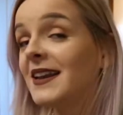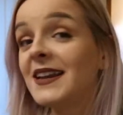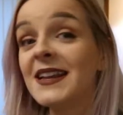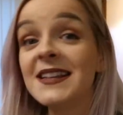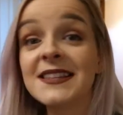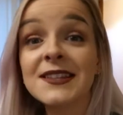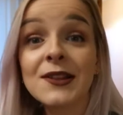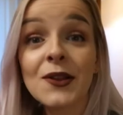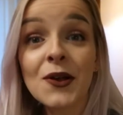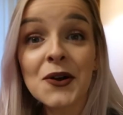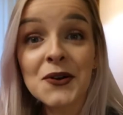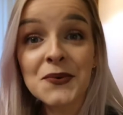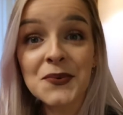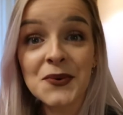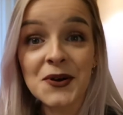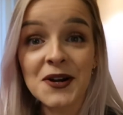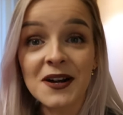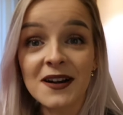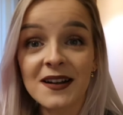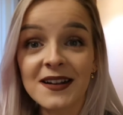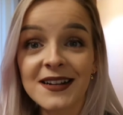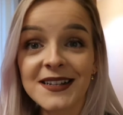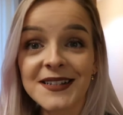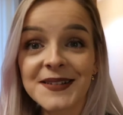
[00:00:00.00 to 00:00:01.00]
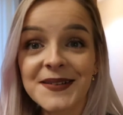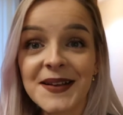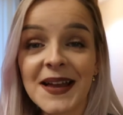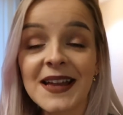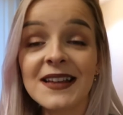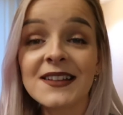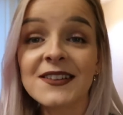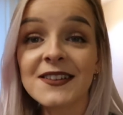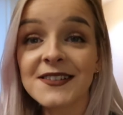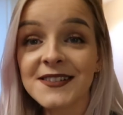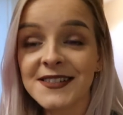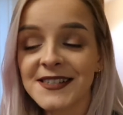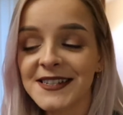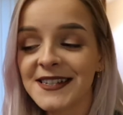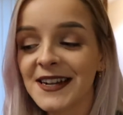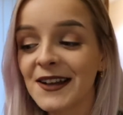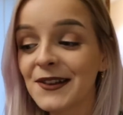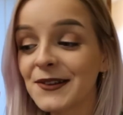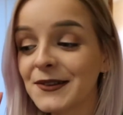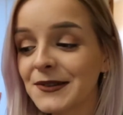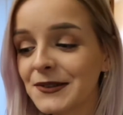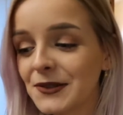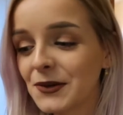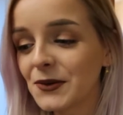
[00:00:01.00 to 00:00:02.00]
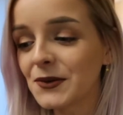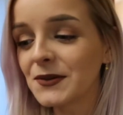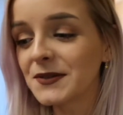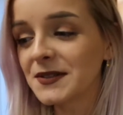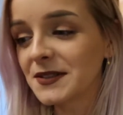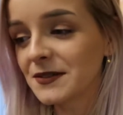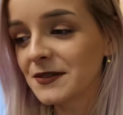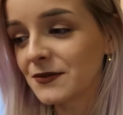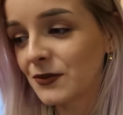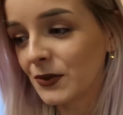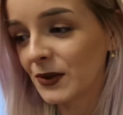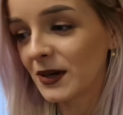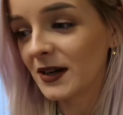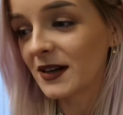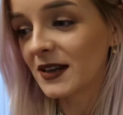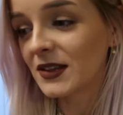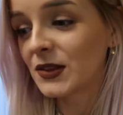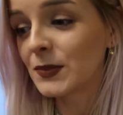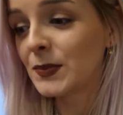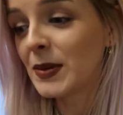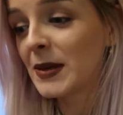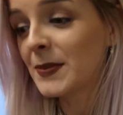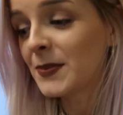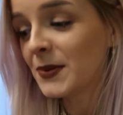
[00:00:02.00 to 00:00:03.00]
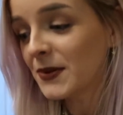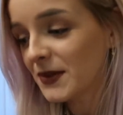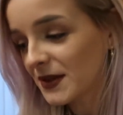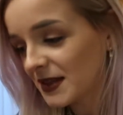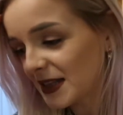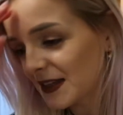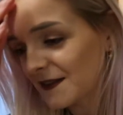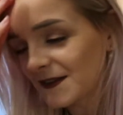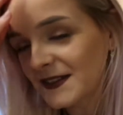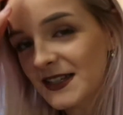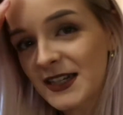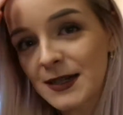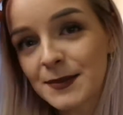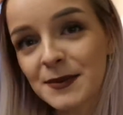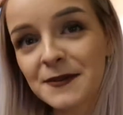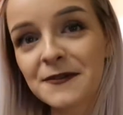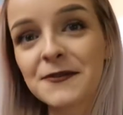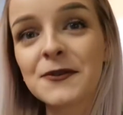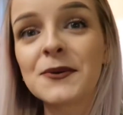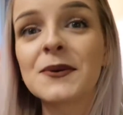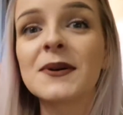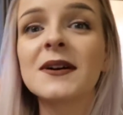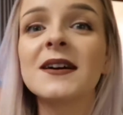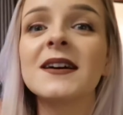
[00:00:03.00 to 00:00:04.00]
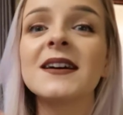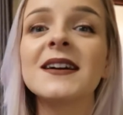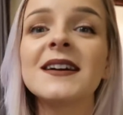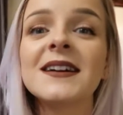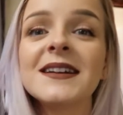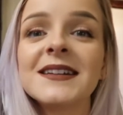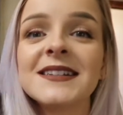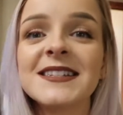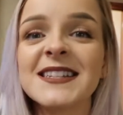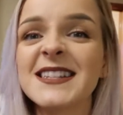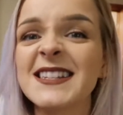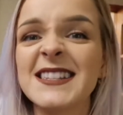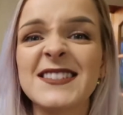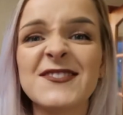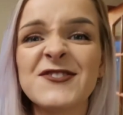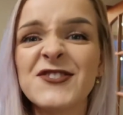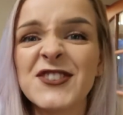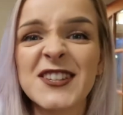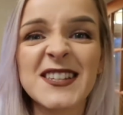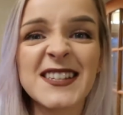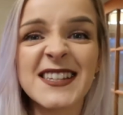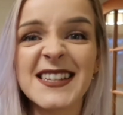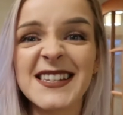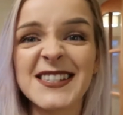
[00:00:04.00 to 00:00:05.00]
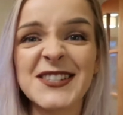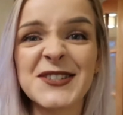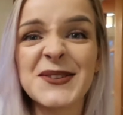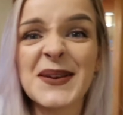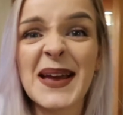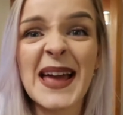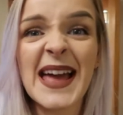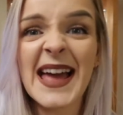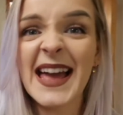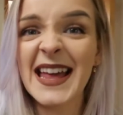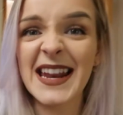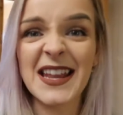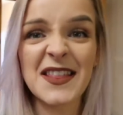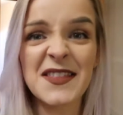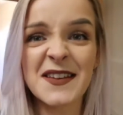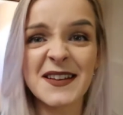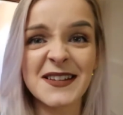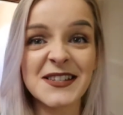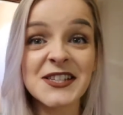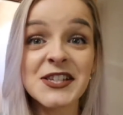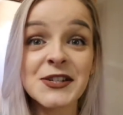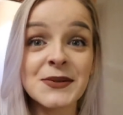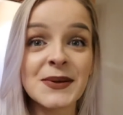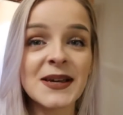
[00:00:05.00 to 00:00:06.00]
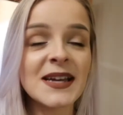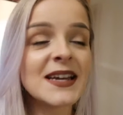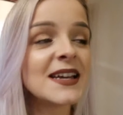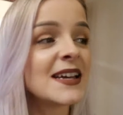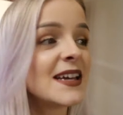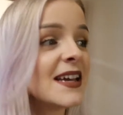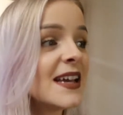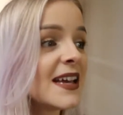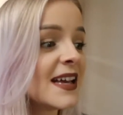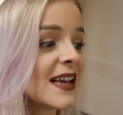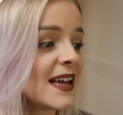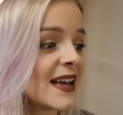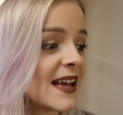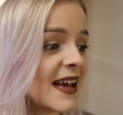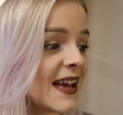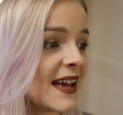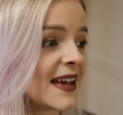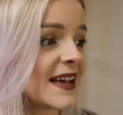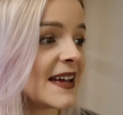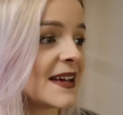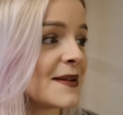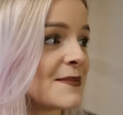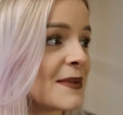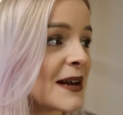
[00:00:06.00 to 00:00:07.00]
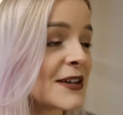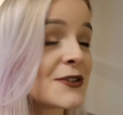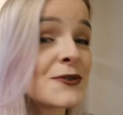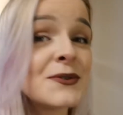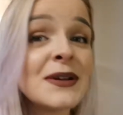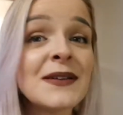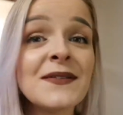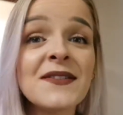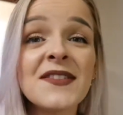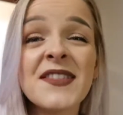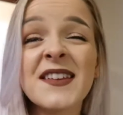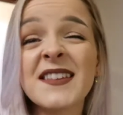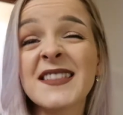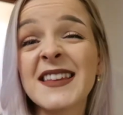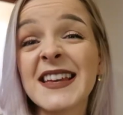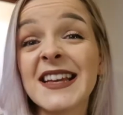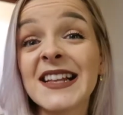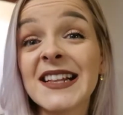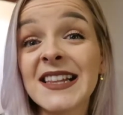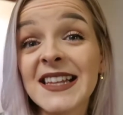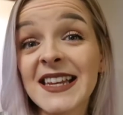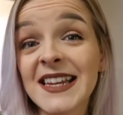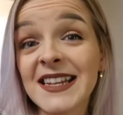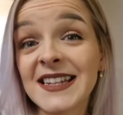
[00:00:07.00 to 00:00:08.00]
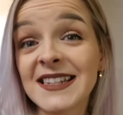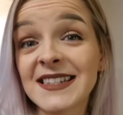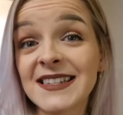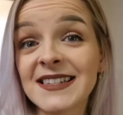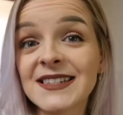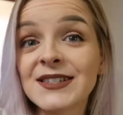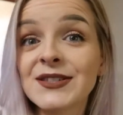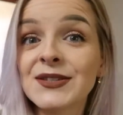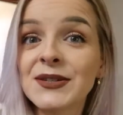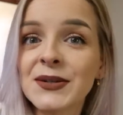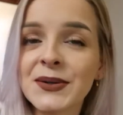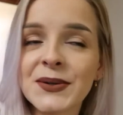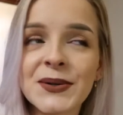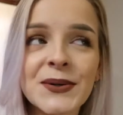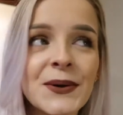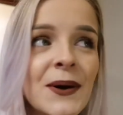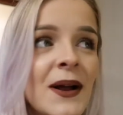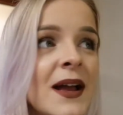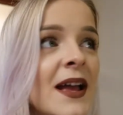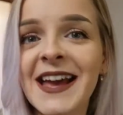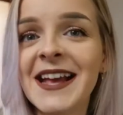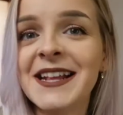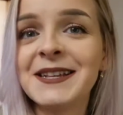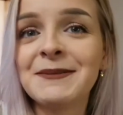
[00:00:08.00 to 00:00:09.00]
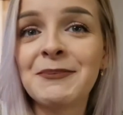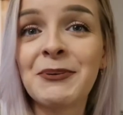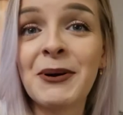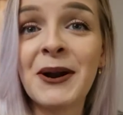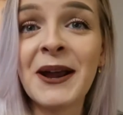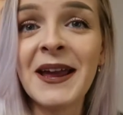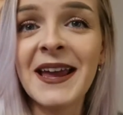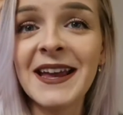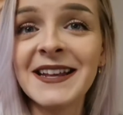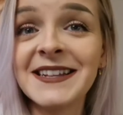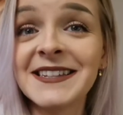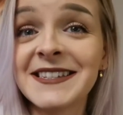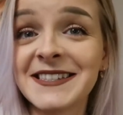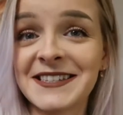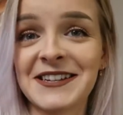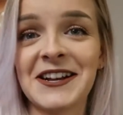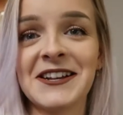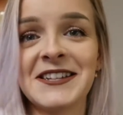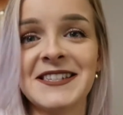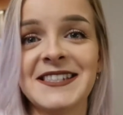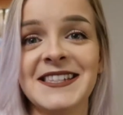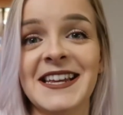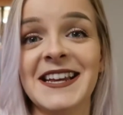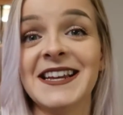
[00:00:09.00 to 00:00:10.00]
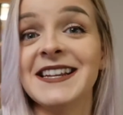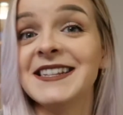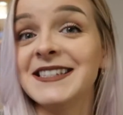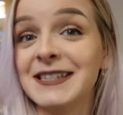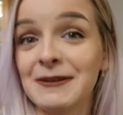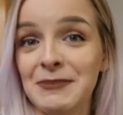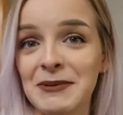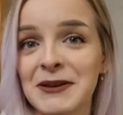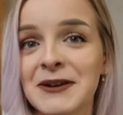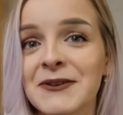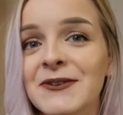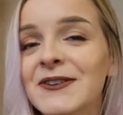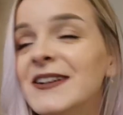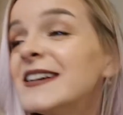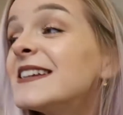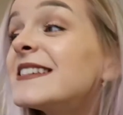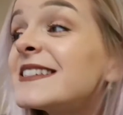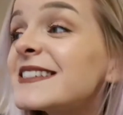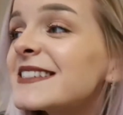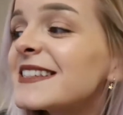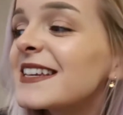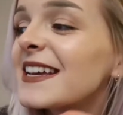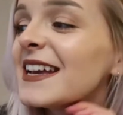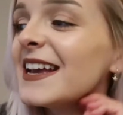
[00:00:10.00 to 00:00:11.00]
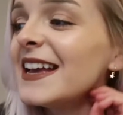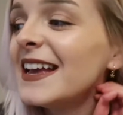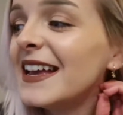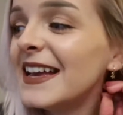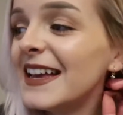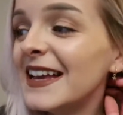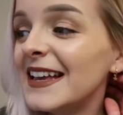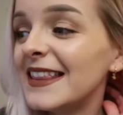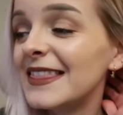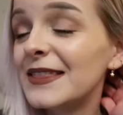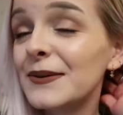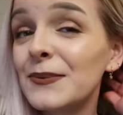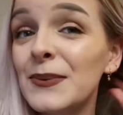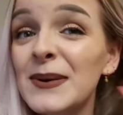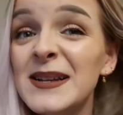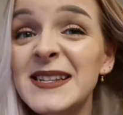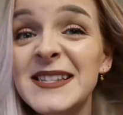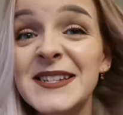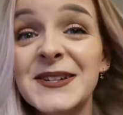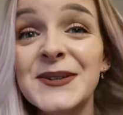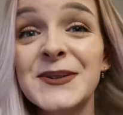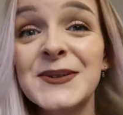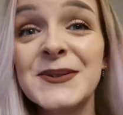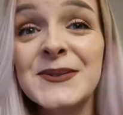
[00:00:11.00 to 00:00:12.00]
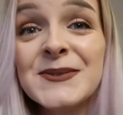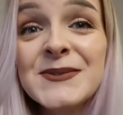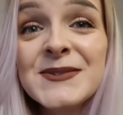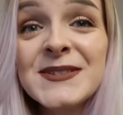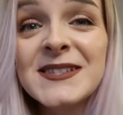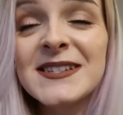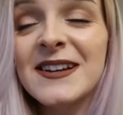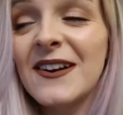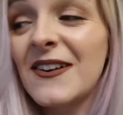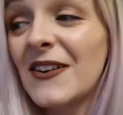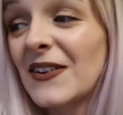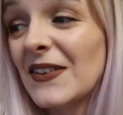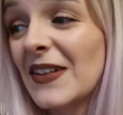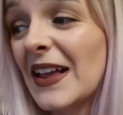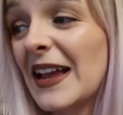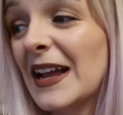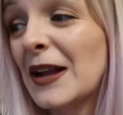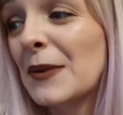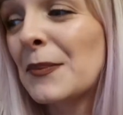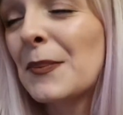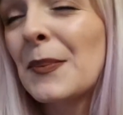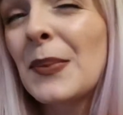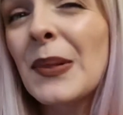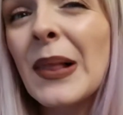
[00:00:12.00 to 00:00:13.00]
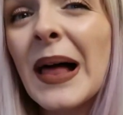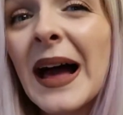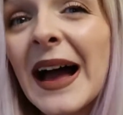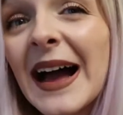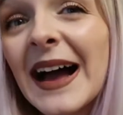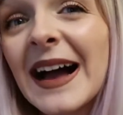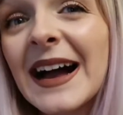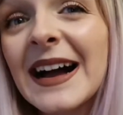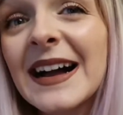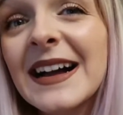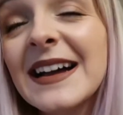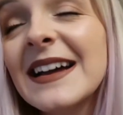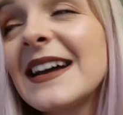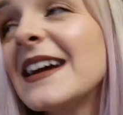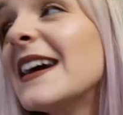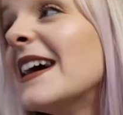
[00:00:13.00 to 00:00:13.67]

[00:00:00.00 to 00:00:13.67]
It needs a lot of work. It does need a lot of work. The people that lived here before didn't really do anything to it. Um, I don't even think they cleaned, so it's pretty disgusting to be honest. The windows are like black.